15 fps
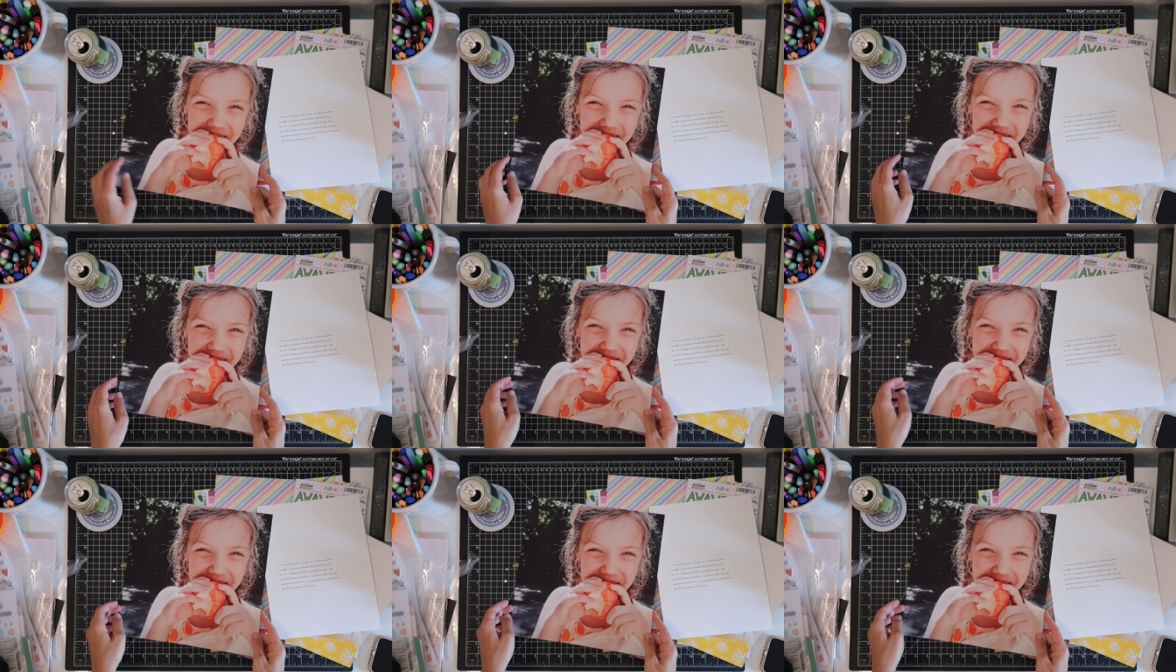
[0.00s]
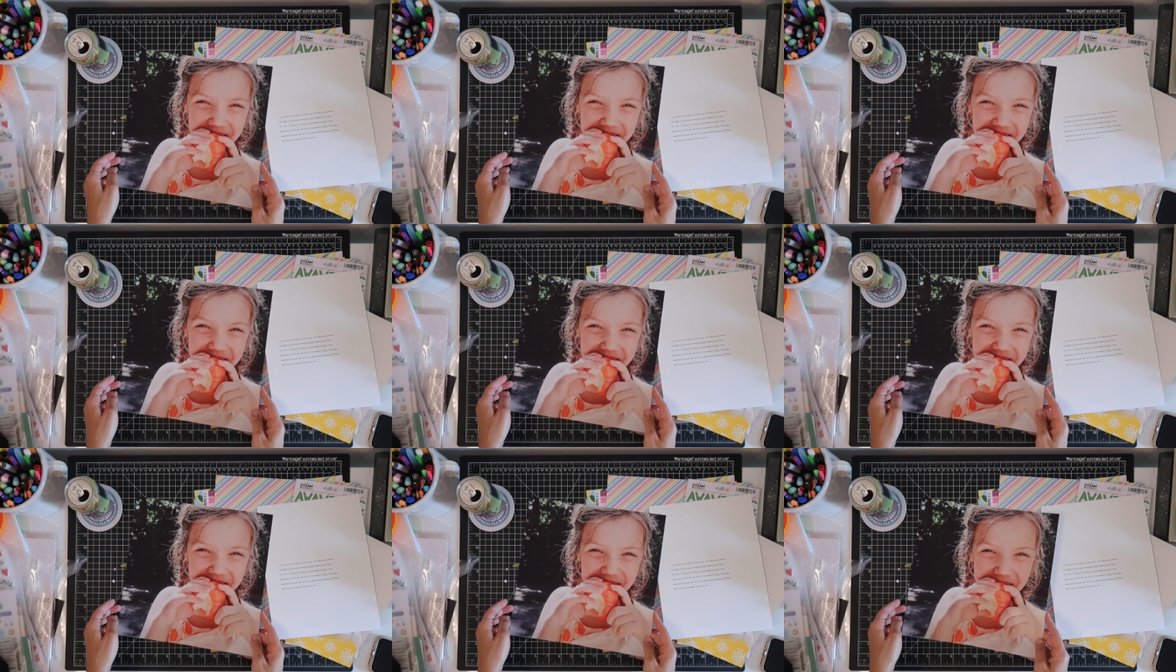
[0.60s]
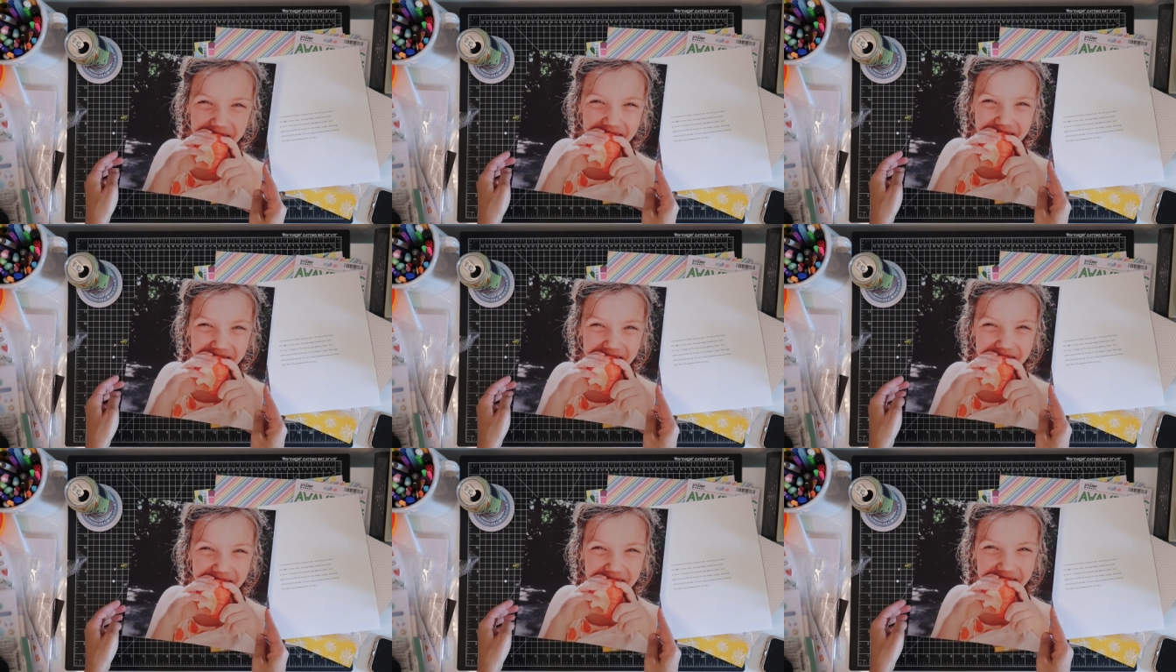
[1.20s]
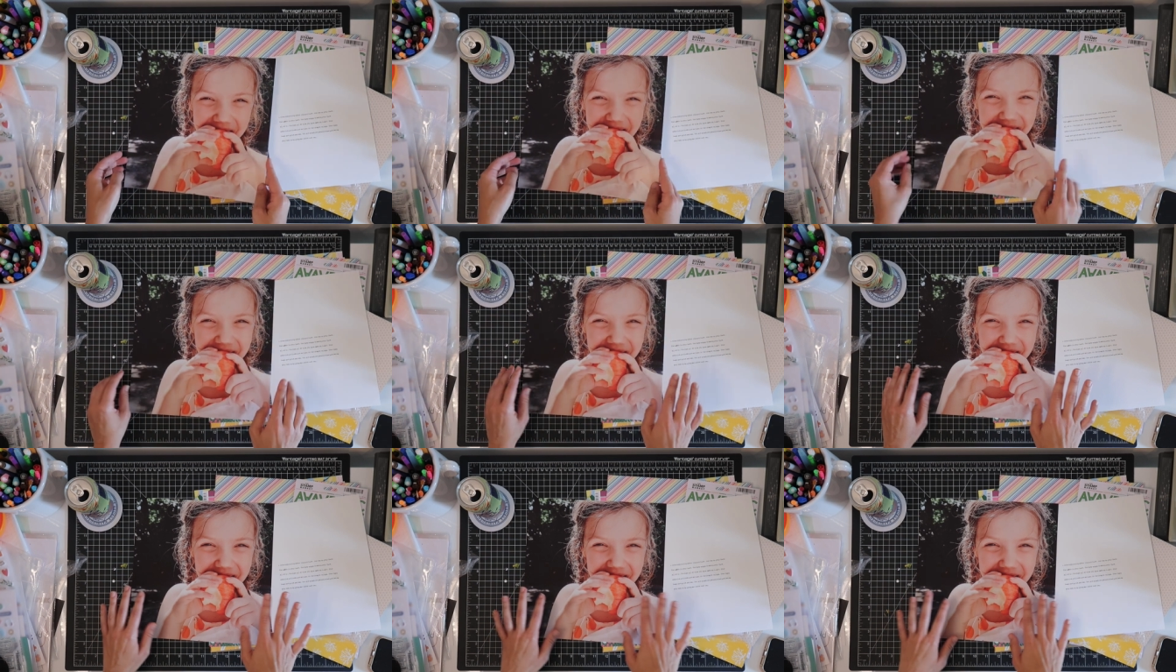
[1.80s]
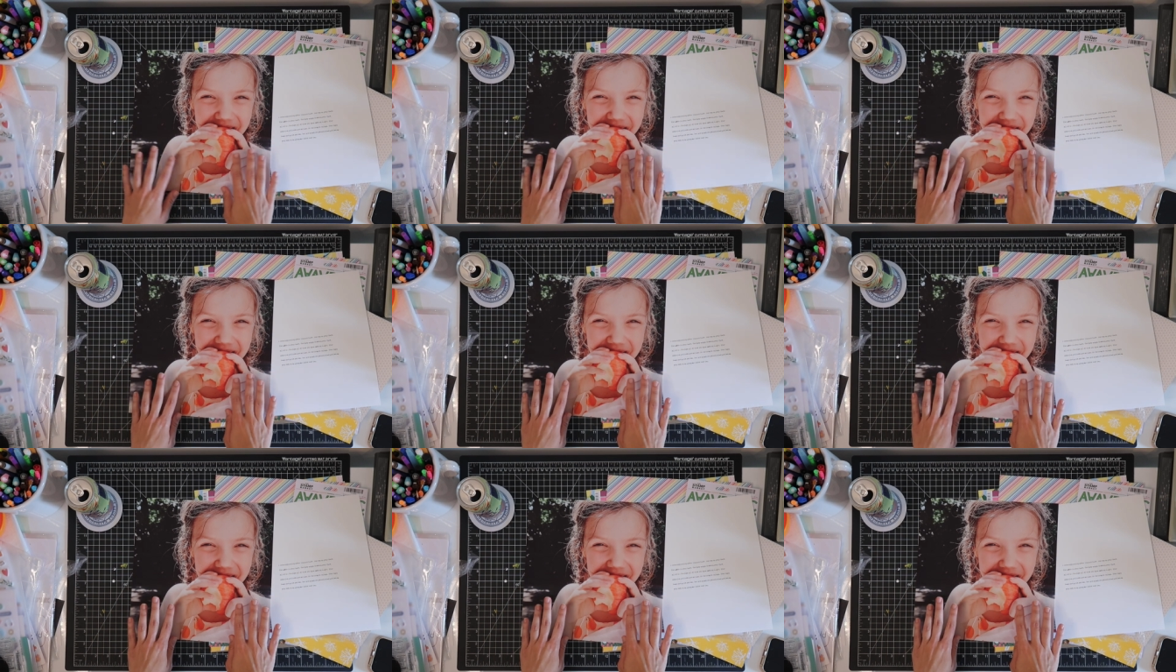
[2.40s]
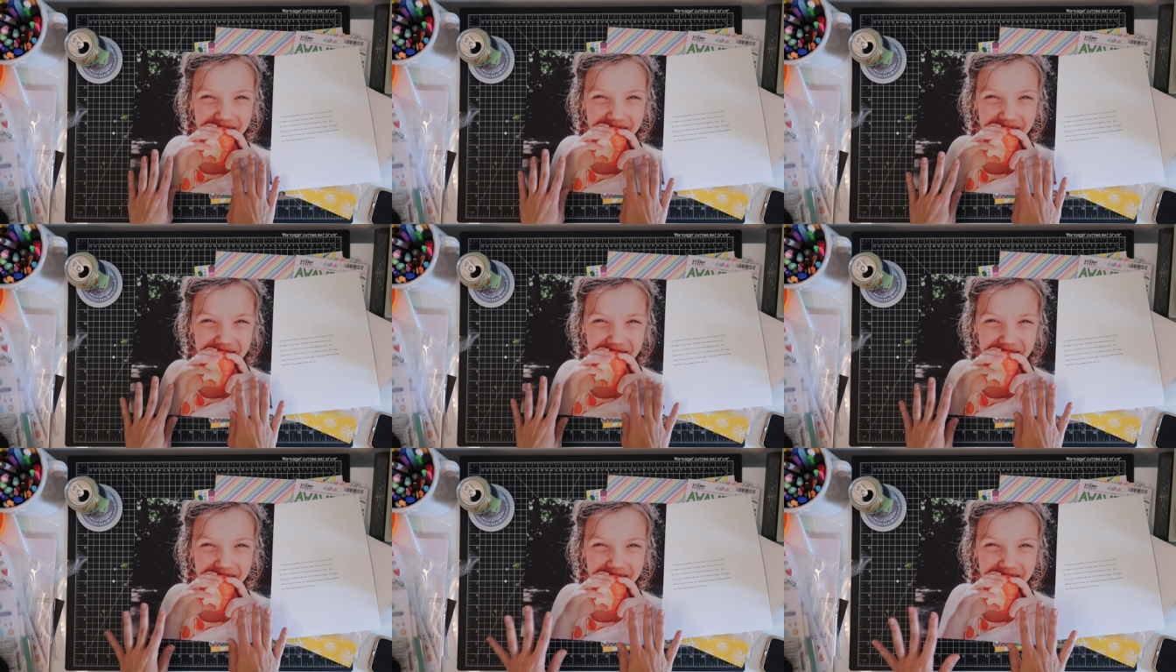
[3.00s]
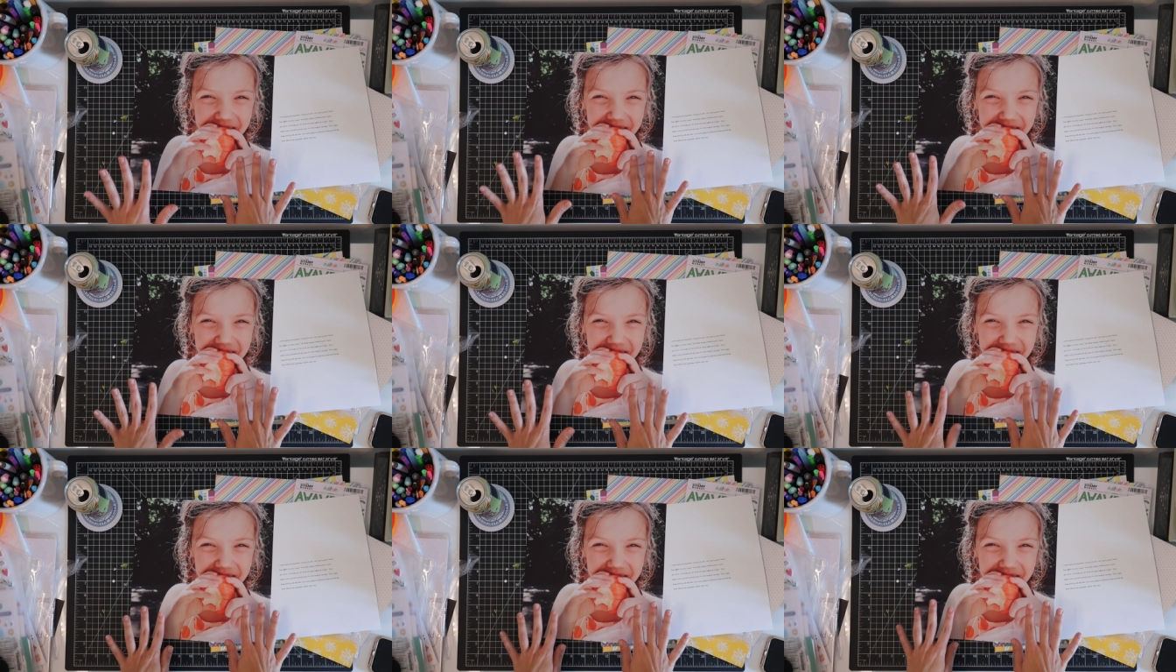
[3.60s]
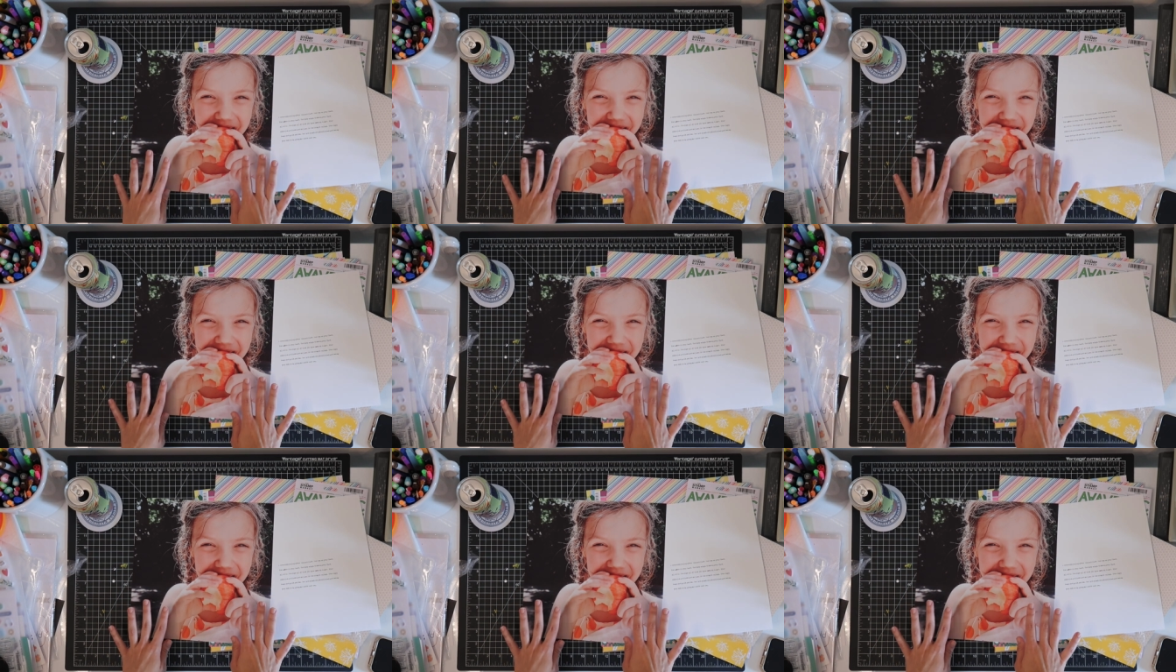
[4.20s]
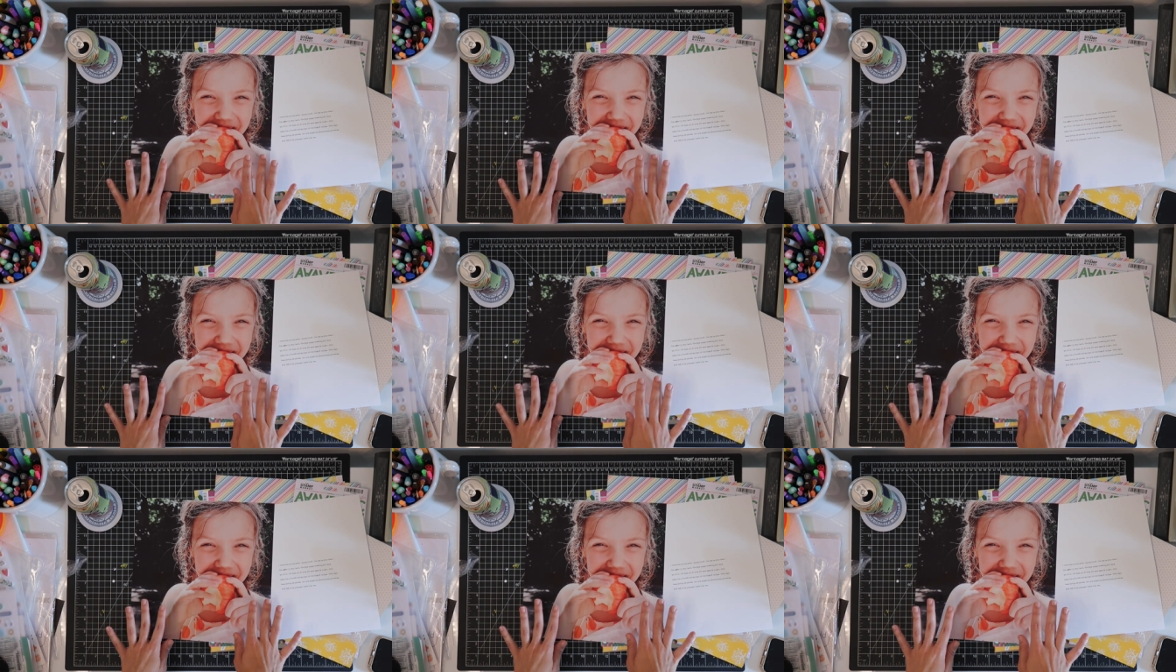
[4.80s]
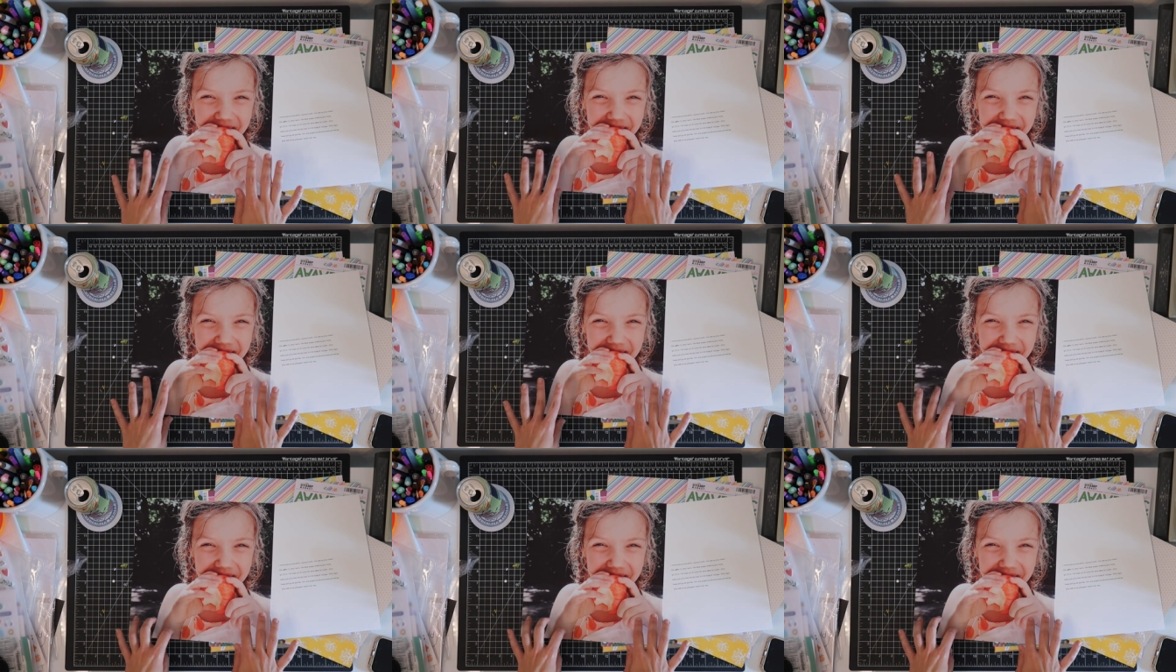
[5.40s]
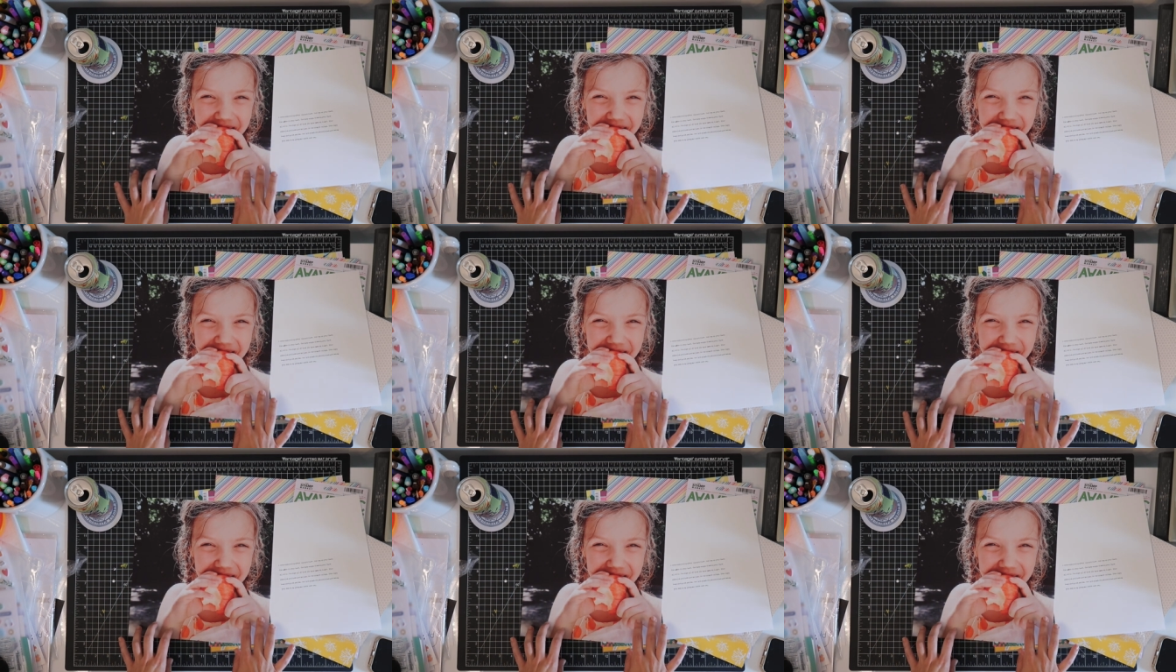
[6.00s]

And this for me is just my favorite photo that I've taken of her in a while,